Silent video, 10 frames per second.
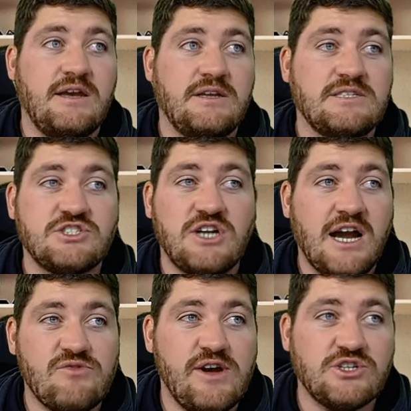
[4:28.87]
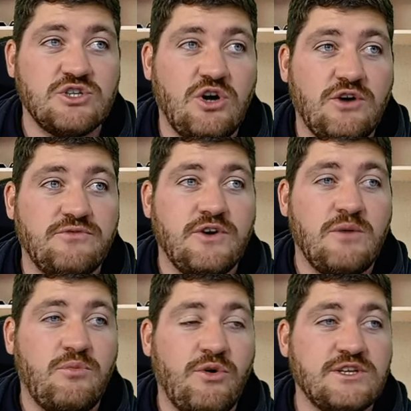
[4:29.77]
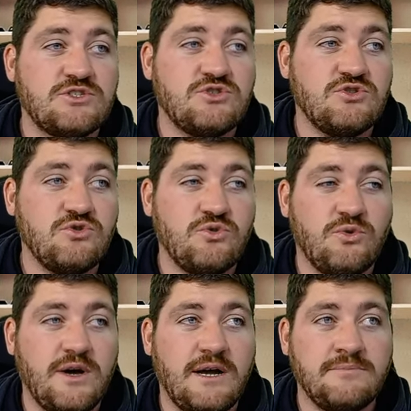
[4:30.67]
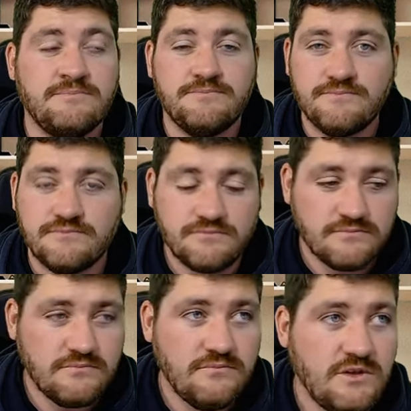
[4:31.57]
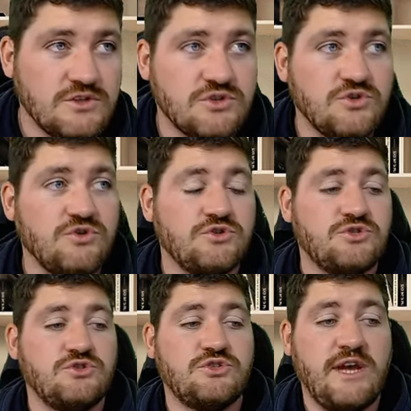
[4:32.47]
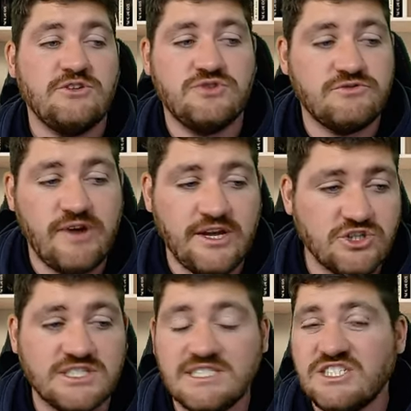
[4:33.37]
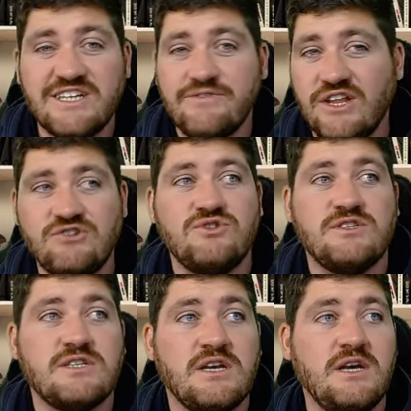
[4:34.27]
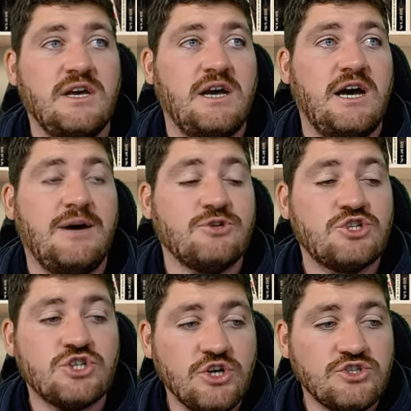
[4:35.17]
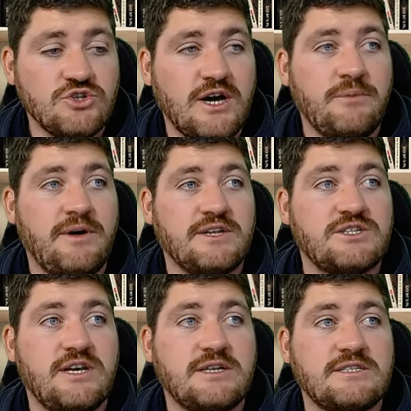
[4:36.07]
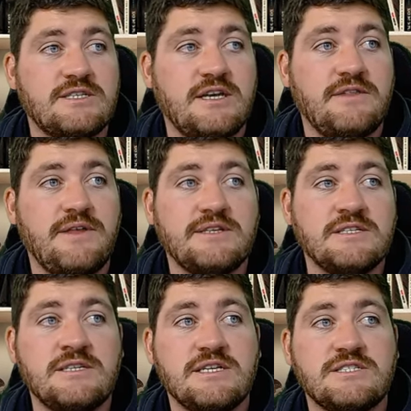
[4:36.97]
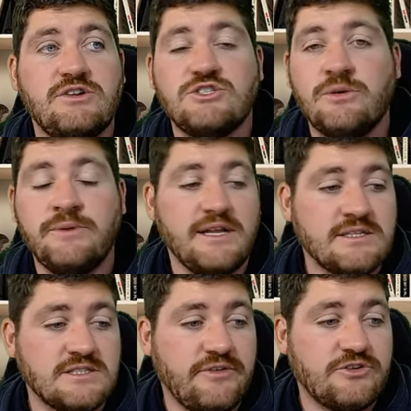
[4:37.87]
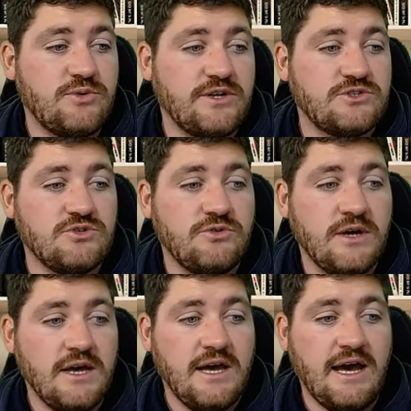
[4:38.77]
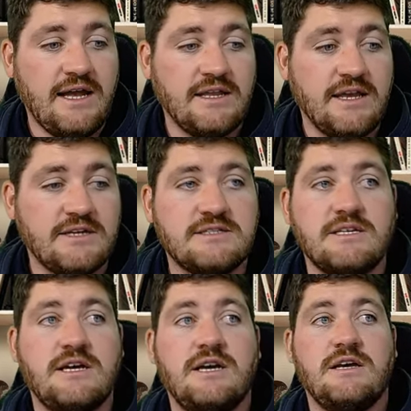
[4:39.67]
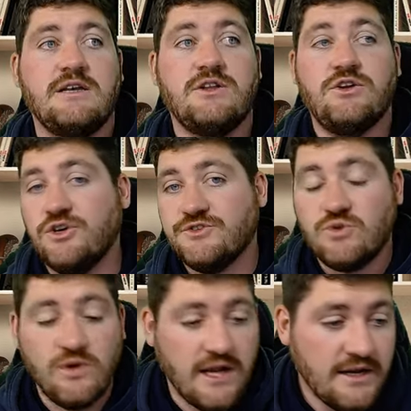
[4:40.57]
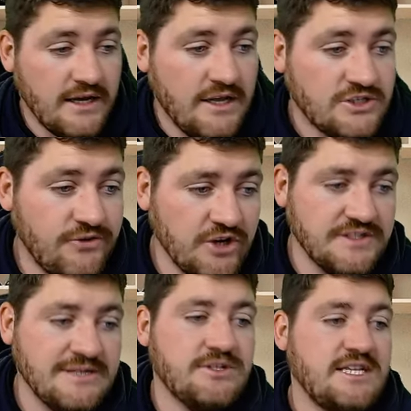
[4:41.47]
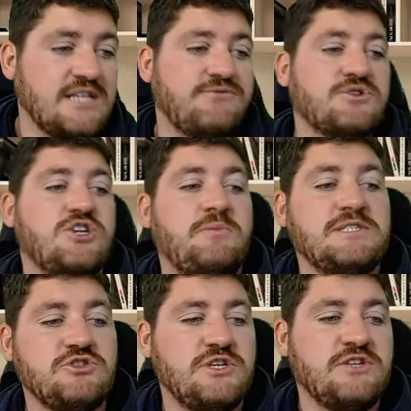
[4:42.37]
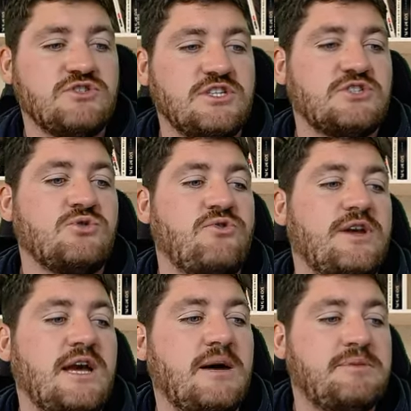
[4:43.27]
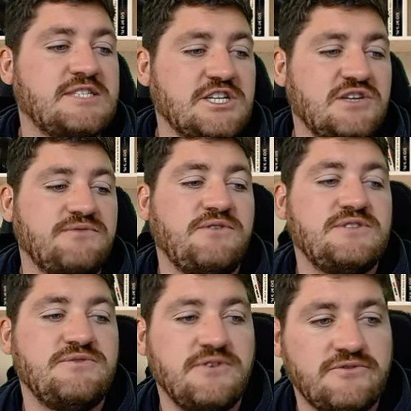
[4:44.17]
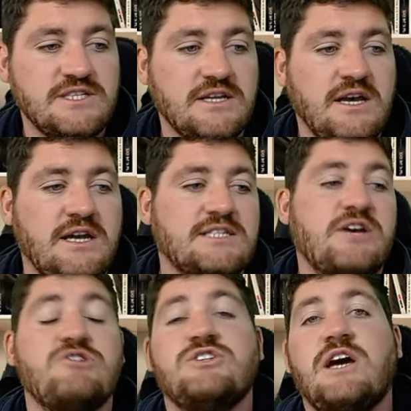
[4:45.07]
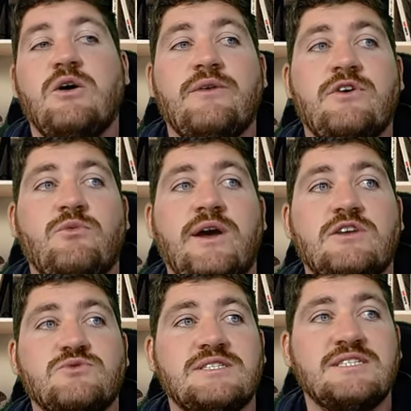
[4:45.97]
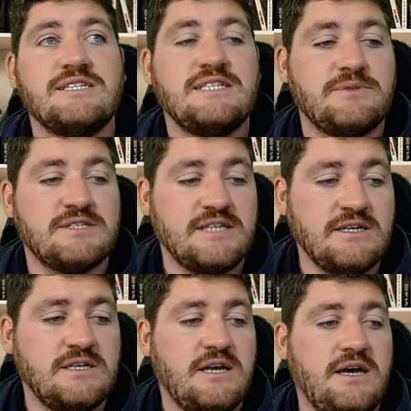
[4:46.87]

such a high ratio of points to entries ratio, just 7 entries, which shows you how much that they didn't necessarily dominate inside the 22, and yet, look at the scoreline. So if you look at some of the stats, for example, it's such an interesting story. Possession, 50-50. Territory, however, Wales was 60%.